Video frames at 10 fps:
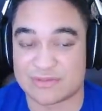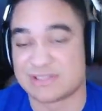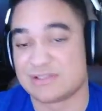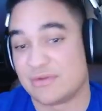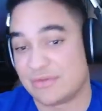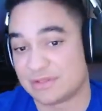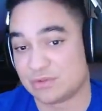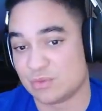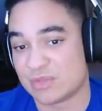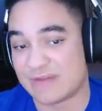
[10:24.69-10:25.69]
So that's another thing
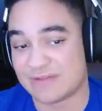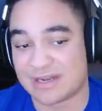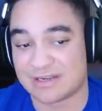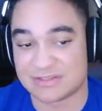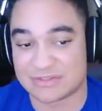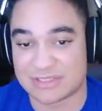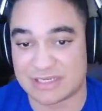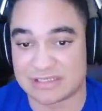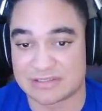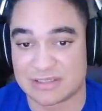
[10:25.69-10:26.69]
too with having high
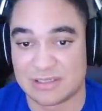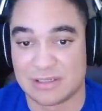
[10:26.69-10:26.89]
settings.